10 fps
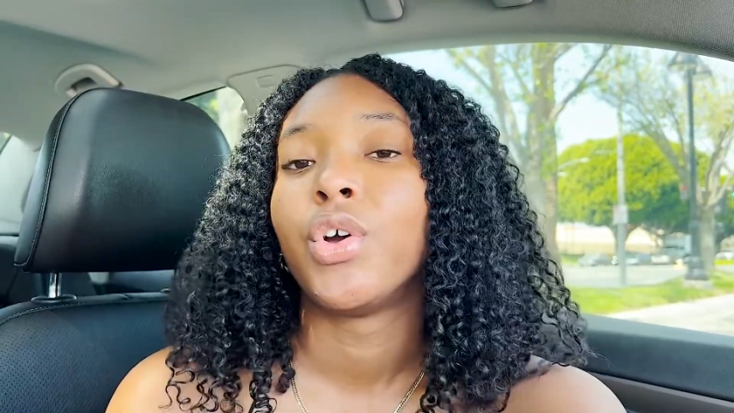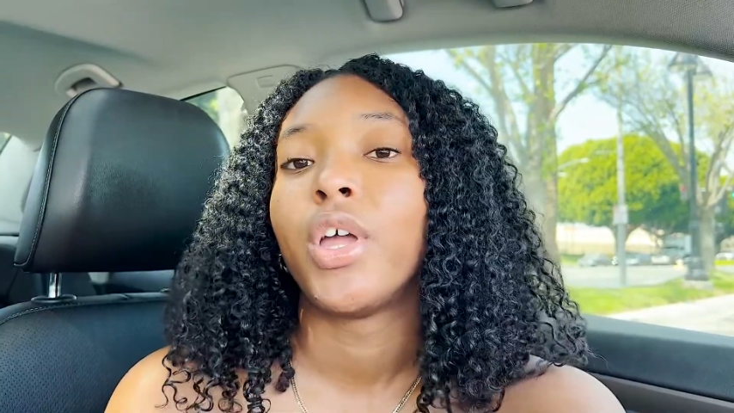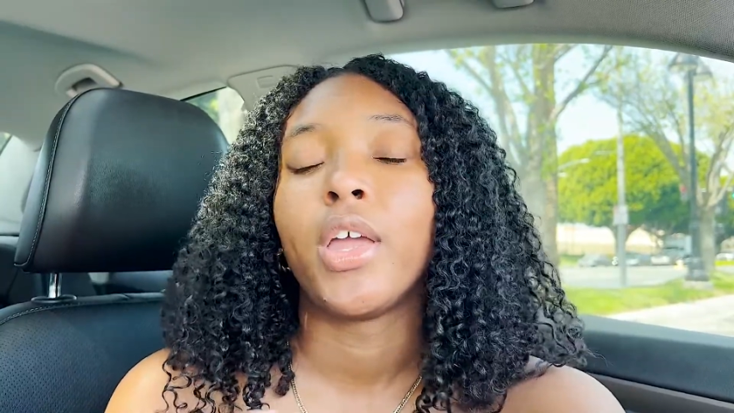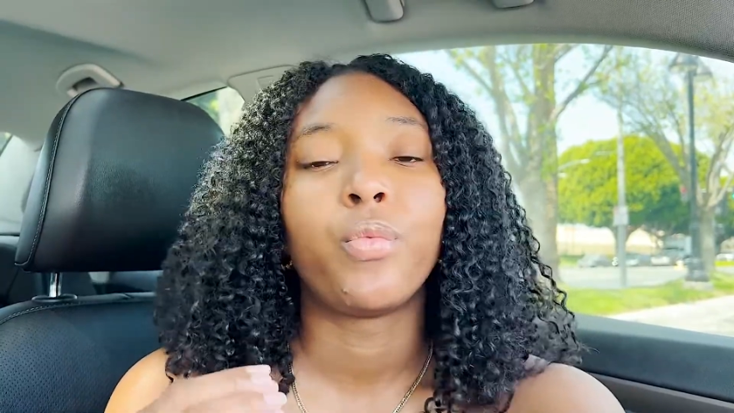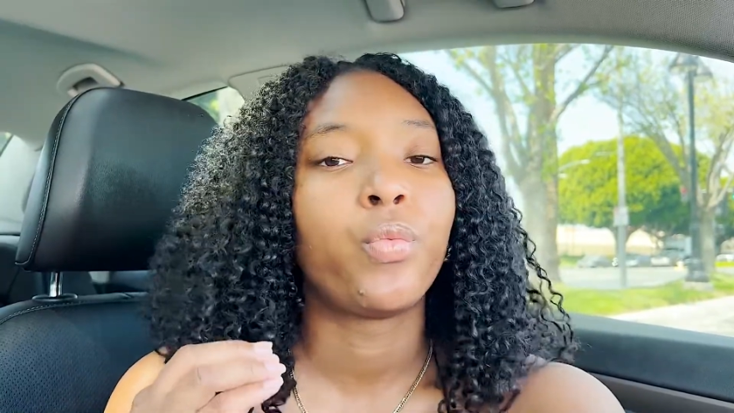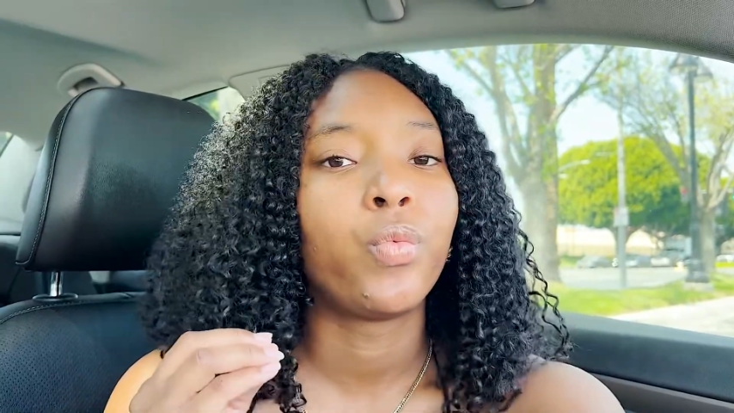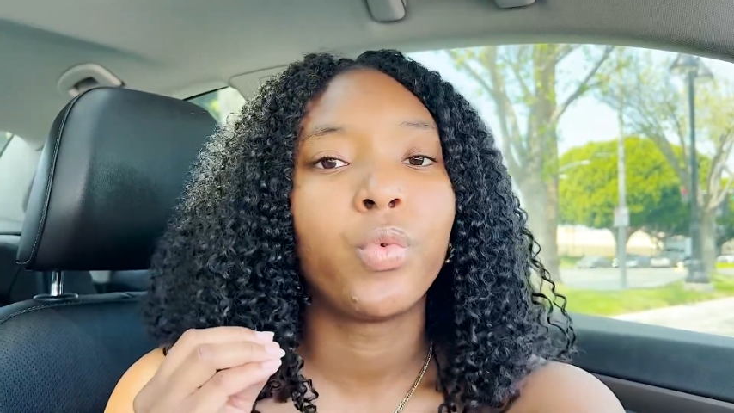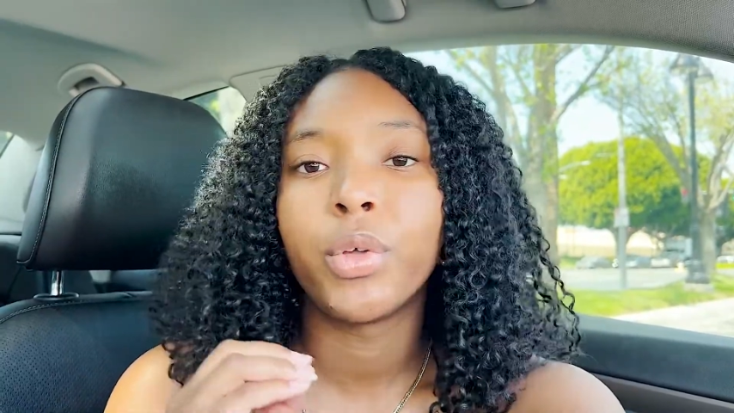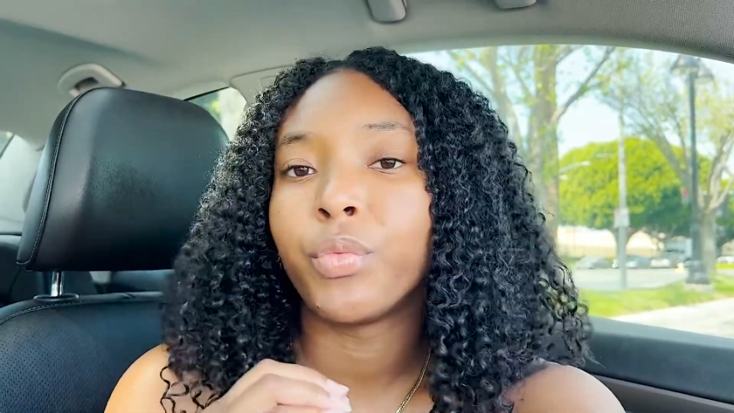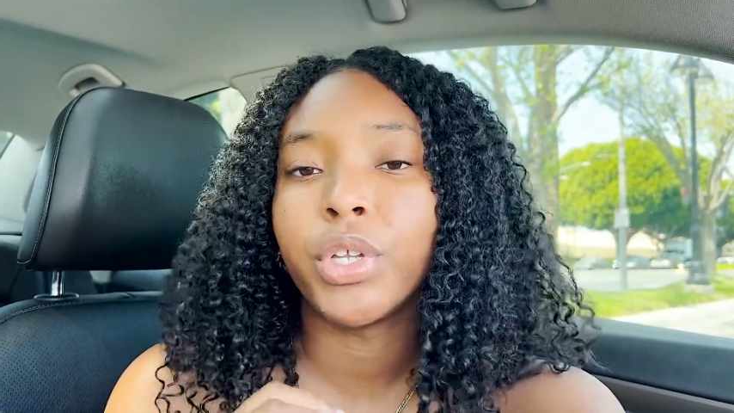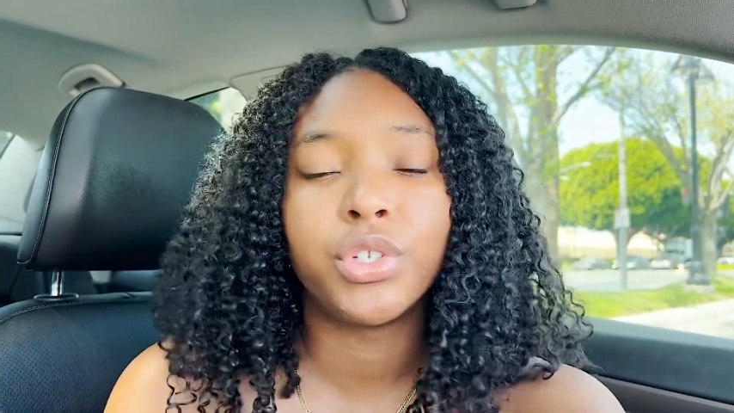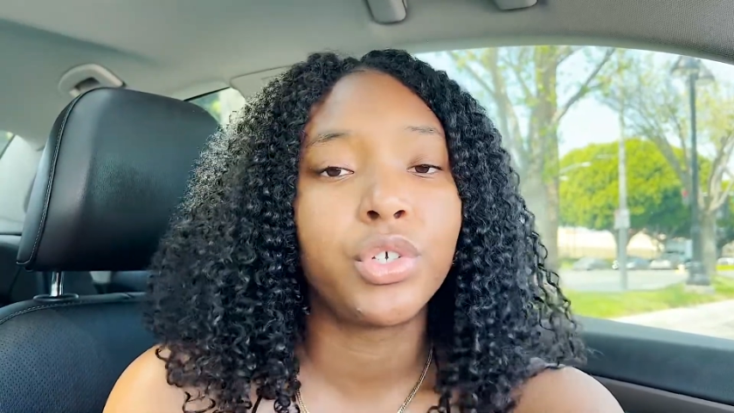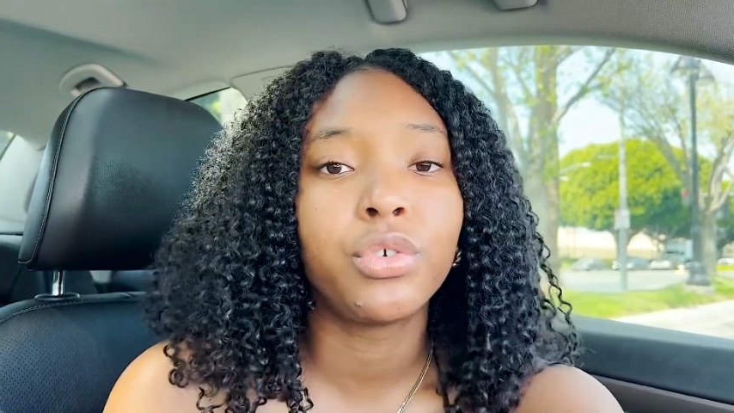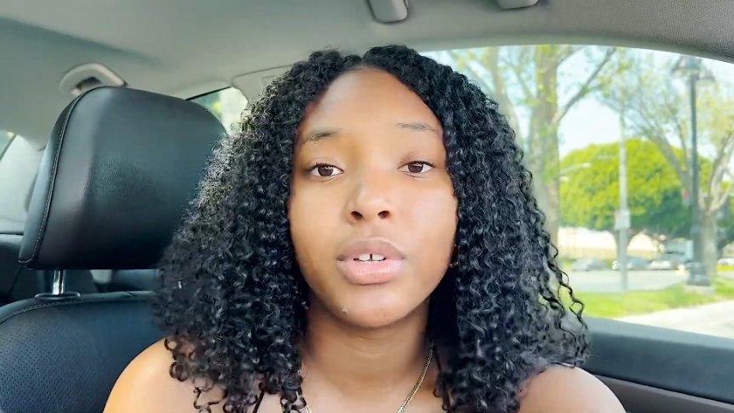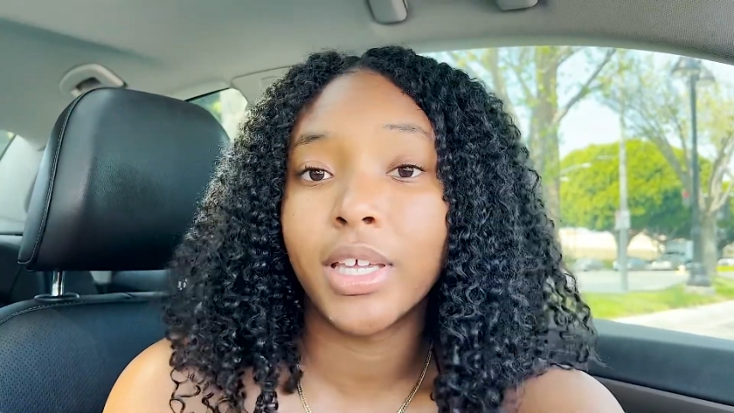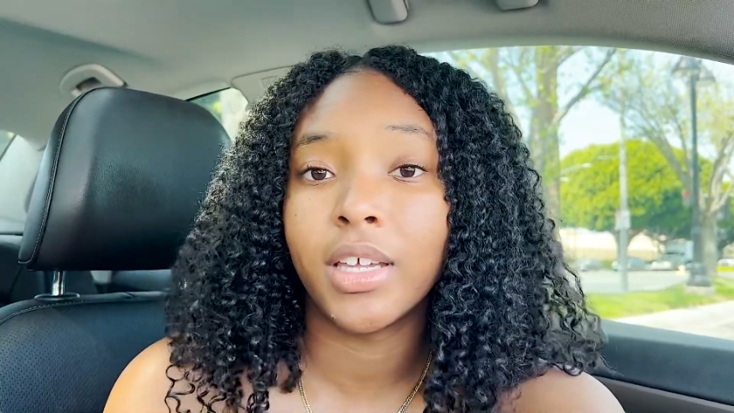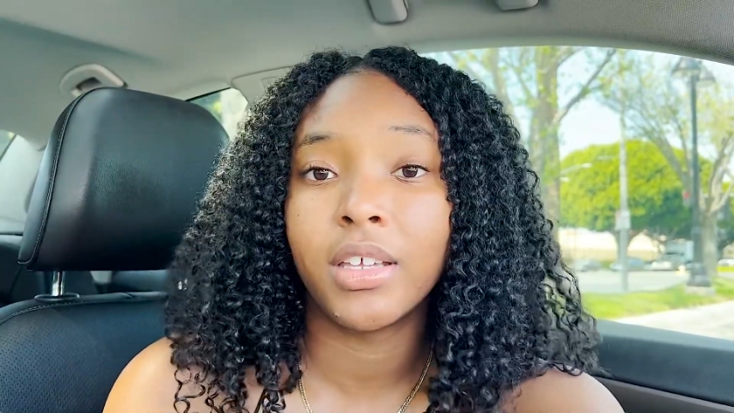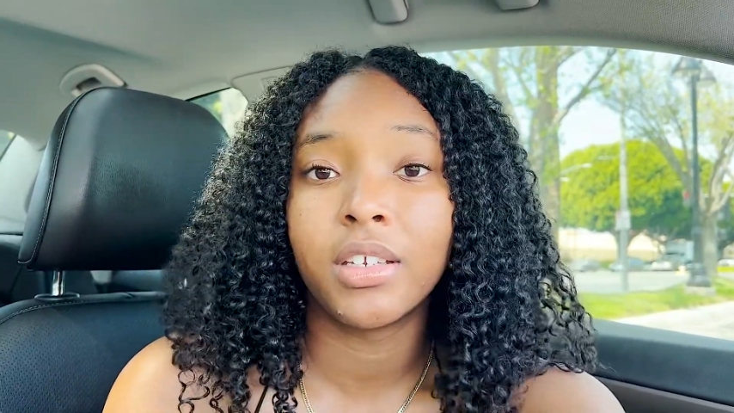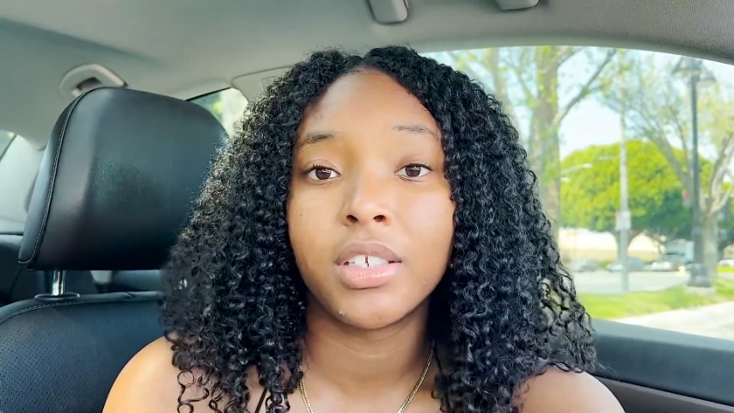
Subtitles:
and when we do get